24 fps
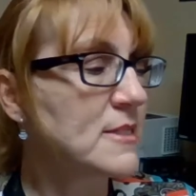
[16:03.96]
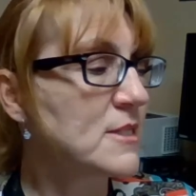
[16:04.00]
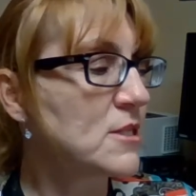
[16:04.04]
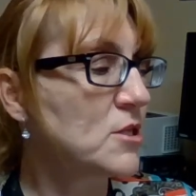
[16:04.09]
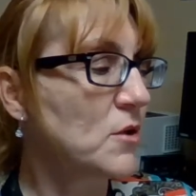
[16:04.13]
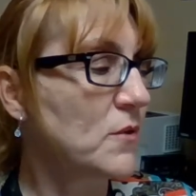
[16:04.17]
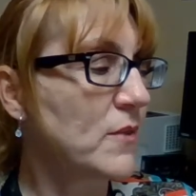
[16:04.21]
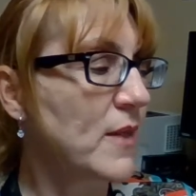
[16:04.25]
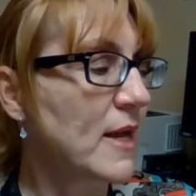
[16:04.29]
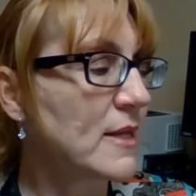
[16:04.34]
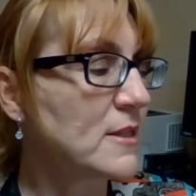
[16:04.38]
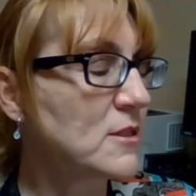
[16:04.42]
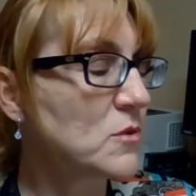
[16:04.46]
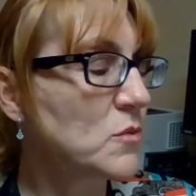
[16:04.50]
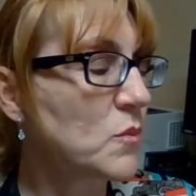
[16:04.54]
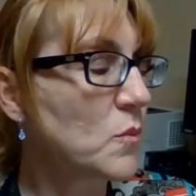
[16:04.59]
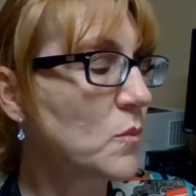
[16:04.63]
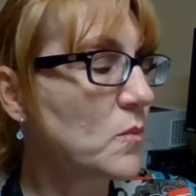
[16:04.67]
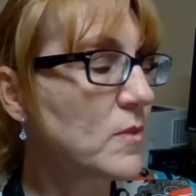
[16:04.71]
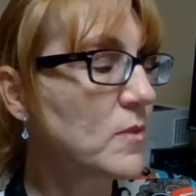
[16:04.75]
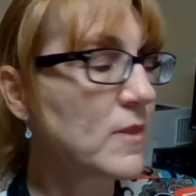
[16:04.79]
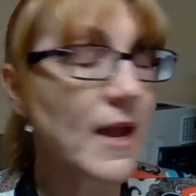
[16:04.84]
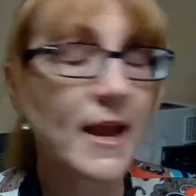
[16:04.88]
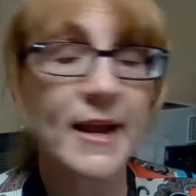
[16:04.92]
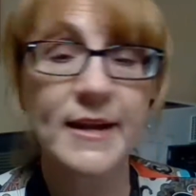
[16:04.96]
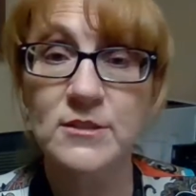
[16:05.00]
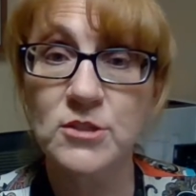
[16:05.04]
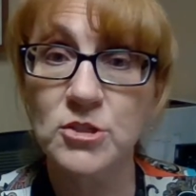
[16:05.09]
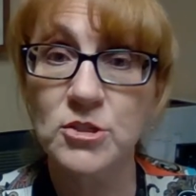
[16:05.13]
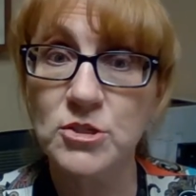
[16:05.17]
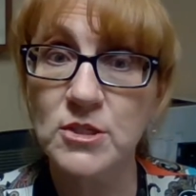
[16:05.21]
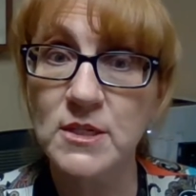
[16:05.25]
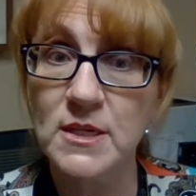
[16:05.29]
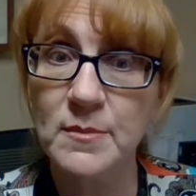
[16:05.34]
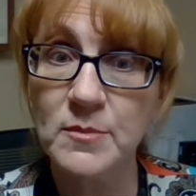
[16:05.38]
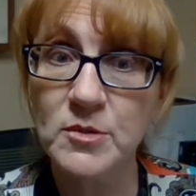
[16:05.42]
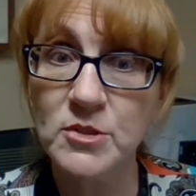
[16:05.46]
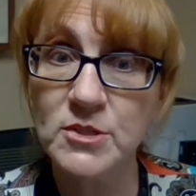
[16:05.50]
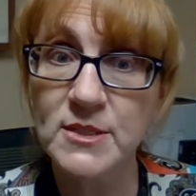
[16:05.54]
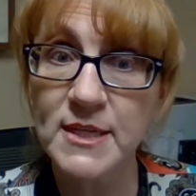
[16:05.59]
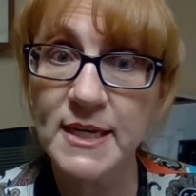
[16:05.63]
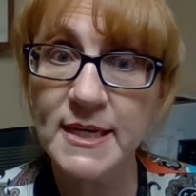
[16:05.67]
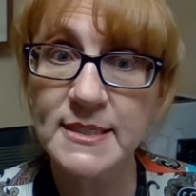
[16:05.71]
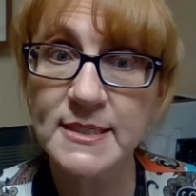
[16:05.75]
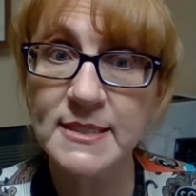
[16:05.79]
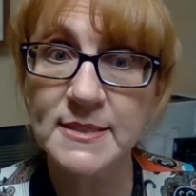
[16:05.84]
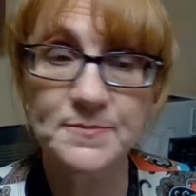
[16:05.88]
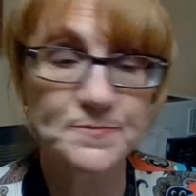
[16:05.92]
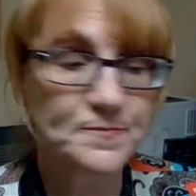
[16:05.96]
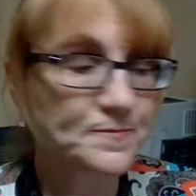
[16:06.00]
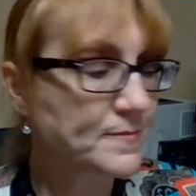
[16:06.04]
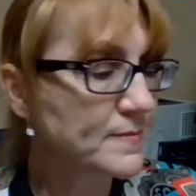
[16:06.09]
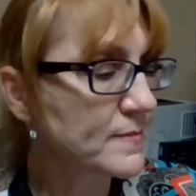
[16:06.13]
so that's the answer to number 6.